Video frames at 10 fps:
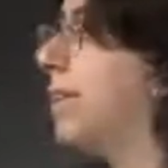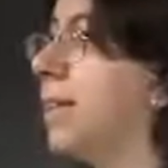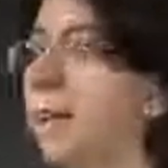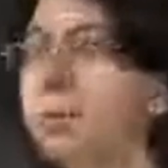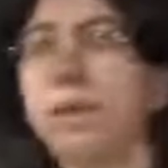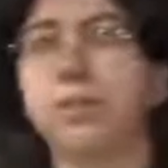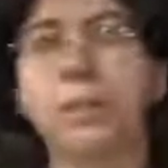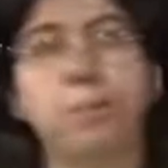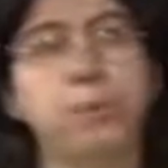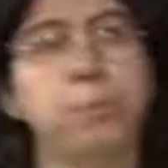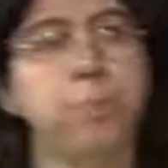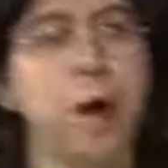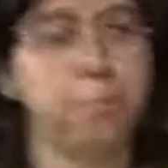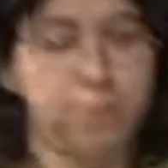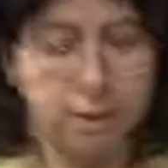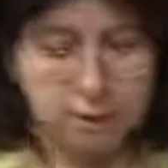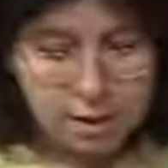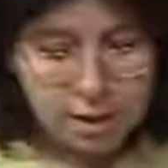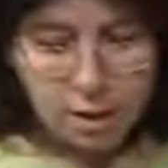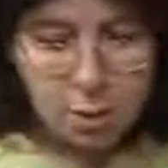is a little bit of a different problem
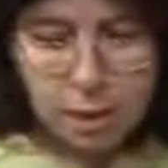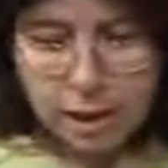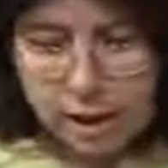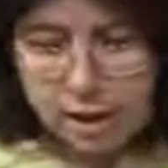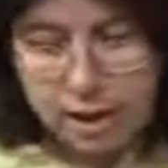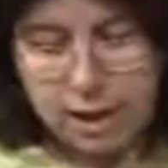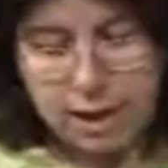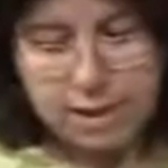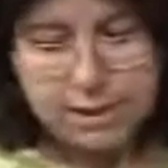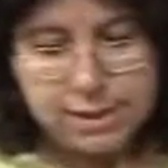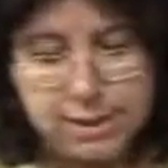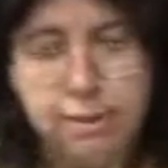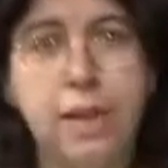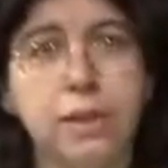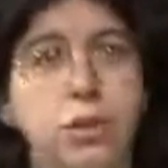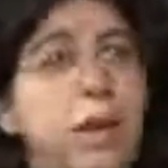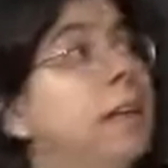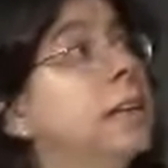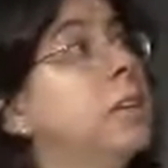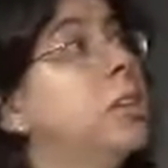where uh, the signal that you
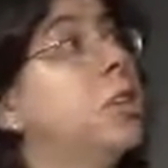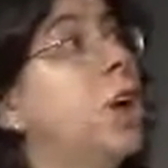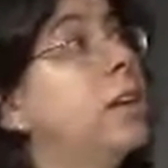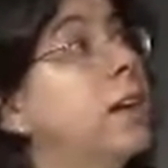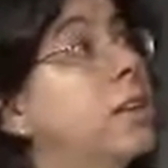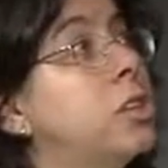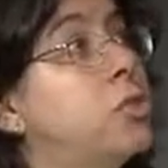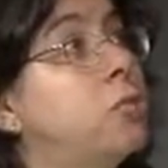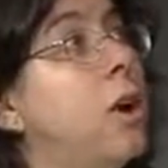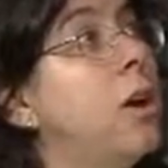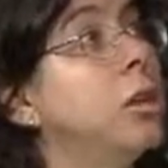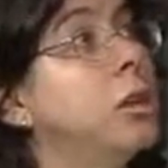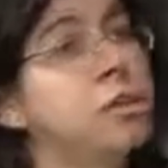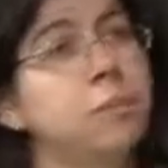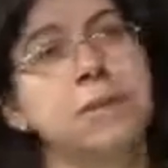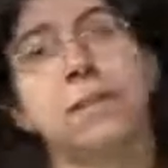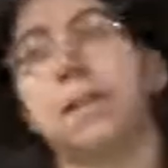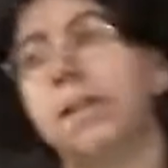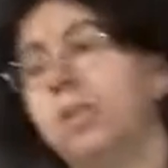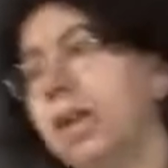get is not as strong. So
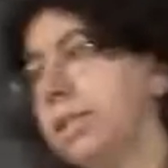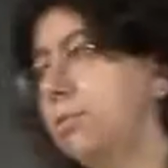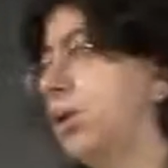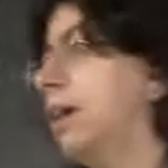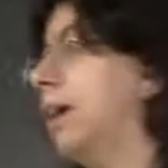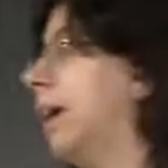basically, you get some training